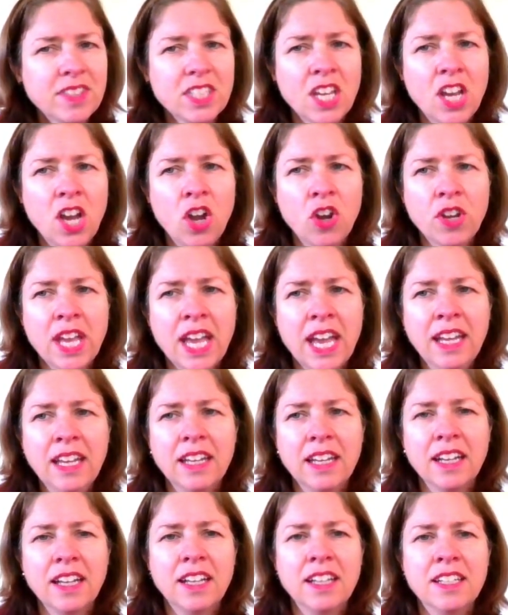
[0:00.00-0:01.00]
Okay,
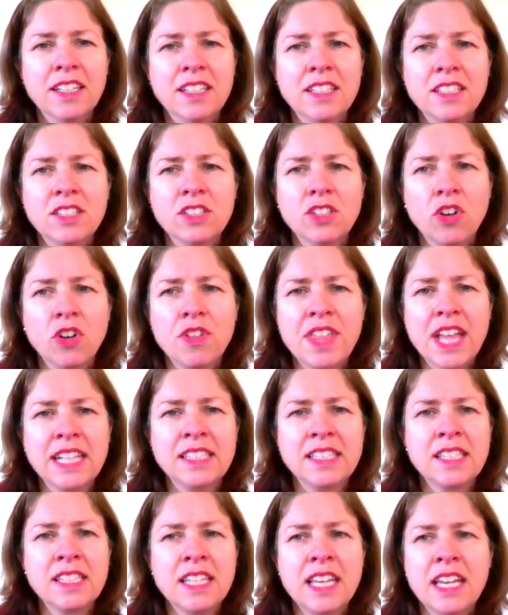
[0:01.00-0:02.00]
so
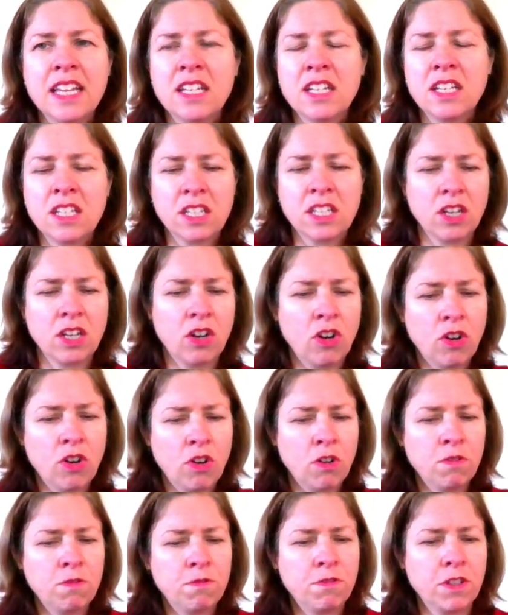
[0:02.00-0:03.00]
that's the end
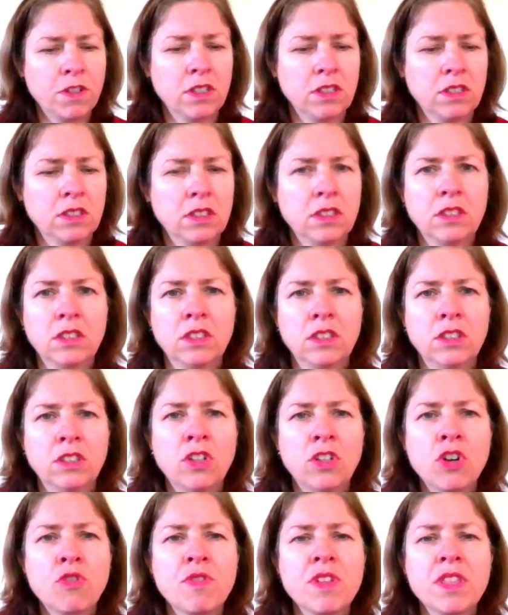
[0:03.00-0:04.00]
of
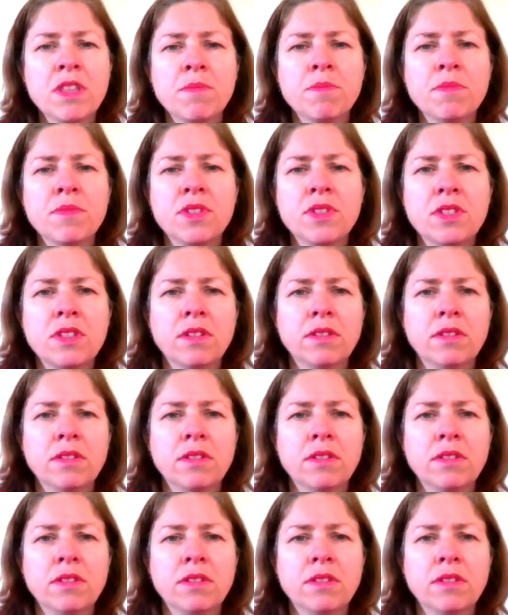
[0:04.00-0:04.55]
logarithms.